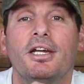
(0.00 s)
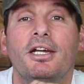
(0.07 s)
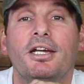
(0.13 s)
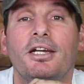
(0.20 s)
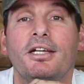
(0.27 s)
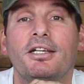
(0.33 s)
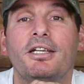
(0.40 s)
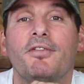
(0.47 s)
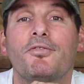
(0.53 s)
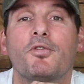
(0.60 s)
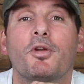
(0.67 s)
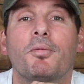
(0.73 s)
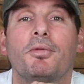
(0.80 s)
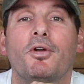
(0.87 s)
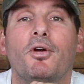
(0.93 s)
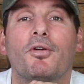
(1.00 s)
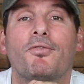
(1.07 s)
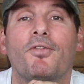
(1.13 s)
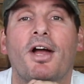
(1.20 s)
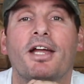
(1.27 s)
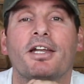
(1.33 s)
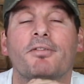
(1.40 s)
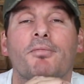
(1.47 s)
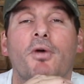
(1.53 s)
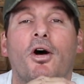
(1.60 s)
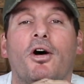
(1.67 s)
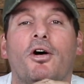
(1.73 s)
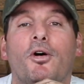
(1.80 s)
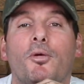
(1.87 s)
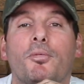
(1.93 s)
And if you want to be notified of
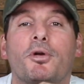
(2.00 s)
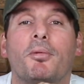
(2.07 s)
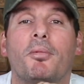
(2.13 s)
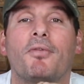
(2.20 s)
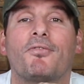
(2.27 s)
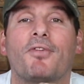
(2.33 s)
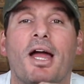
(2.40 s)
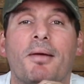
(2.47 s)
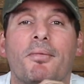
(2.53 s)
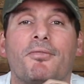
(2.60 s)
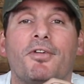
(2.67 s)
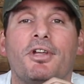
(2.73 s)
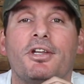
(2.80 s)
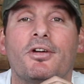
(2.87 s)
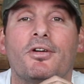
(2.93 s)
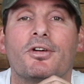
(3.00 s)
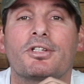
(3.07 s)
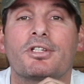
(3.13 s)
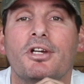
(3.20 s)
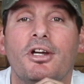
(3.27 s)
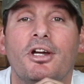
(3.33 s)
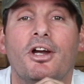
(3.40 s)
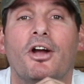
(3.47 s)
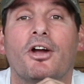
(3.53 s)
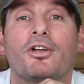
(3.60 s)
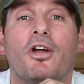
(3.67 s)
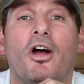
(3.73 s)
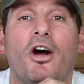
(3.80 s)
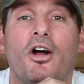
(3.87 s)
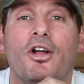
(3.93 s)
more upcoming farming videos
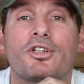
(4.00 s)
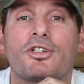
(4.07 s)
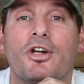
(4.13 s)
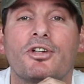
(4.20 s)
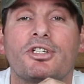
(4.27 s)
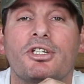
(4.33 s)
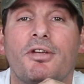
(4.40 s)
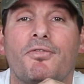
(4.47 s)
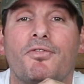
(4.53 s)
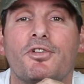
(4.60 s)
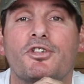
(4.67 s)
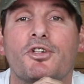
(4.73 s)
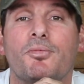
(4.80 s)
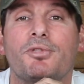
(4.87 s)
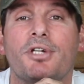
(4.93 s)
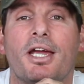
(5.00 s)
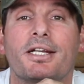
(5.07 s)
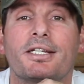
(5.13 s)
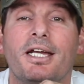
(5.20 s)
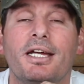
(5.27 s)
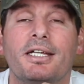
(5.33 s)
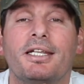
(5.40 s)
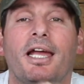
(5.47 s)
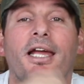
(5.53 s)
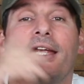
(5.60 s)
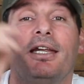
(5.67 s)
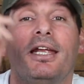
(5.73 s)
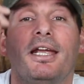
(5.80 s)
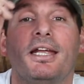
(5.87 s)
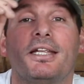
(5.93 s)
on all sorts of different subjects,
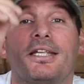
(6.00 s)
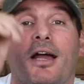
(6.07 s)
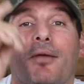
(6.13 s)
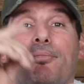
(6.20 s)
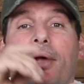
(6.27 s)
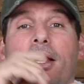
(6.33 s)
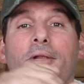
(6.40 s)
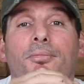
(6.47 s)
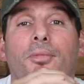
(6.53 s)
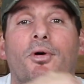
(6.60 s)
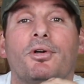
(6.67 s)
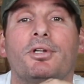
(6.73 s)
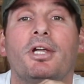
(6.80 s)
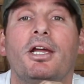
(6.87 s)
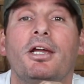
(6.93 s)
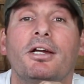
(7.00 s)
then hit that bell button.